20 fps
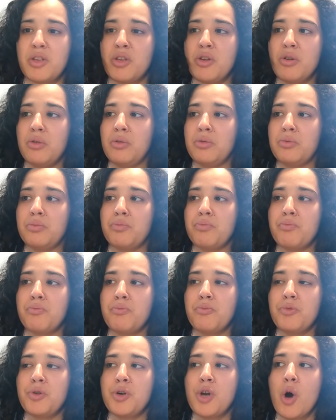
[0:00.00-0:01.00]
you'll
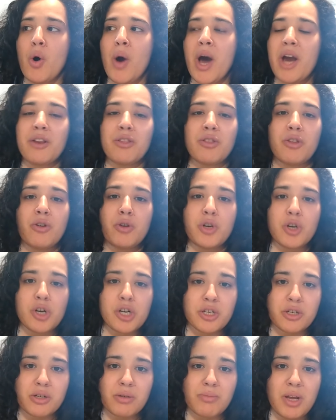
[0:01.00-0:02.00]
know how to tune your
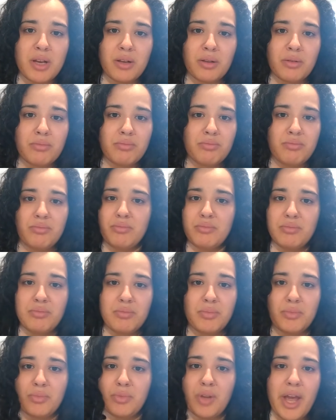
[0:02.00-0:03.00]
instrument
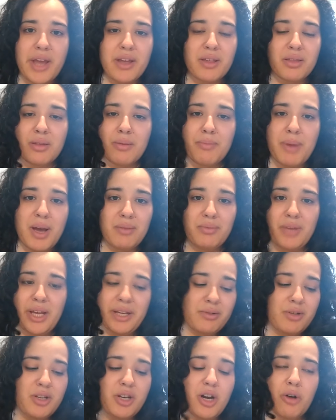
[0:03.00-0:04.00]

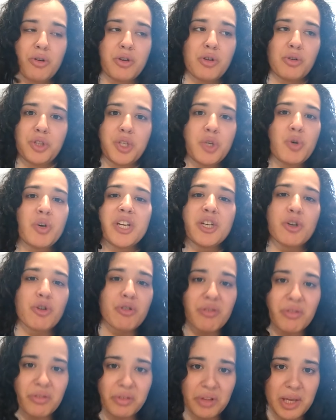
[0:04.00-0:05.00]
you'll do it in your
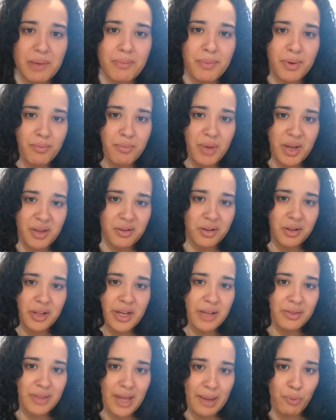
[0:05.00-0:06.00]
sleep, basically,
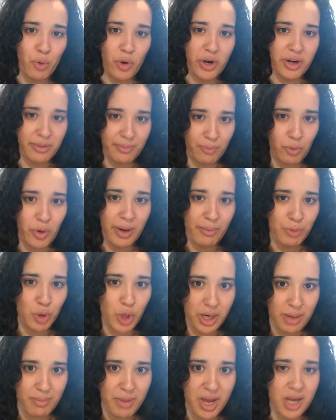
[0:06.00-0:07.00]
at that point, is what I'm
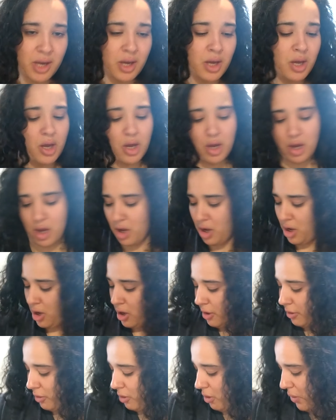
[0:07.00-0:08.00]
trying to make.
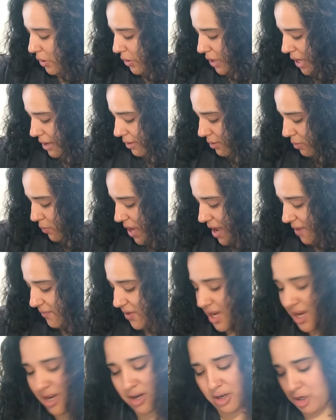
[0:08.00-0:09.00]
So, okay, so we have
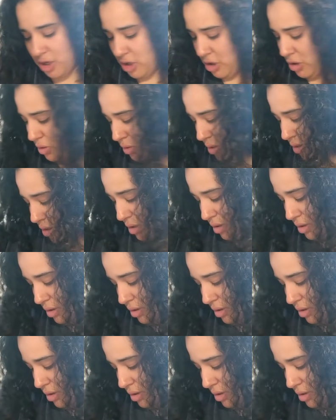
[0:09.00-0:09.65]
E in tune.